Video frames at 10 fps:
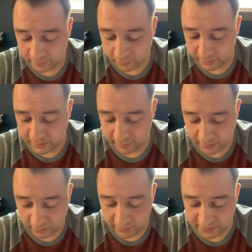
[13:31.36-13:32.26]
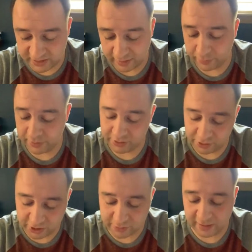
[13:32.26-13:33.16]
Four of them he had already slept with,
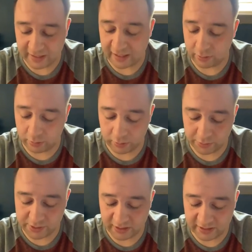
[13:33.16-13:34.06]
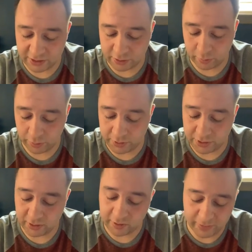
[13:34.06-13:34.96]
and judging by how close the last two were to
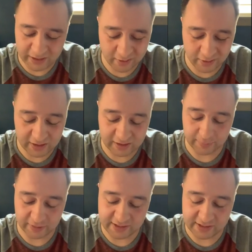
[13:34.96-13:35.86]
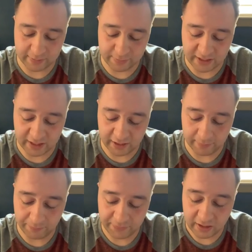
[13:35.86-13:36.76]
each other, he bet he could get them at the same
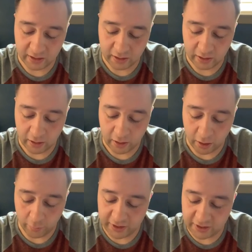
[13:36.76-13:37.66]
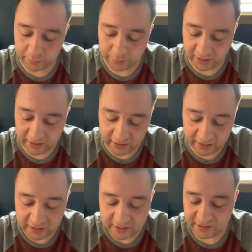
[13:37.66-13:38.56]
time. A radio
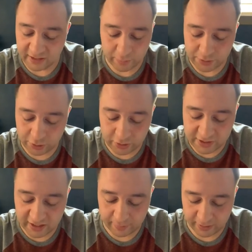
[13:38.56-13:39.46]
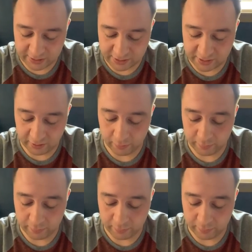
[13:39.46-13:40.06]
playing Today Was a Good Day by SQ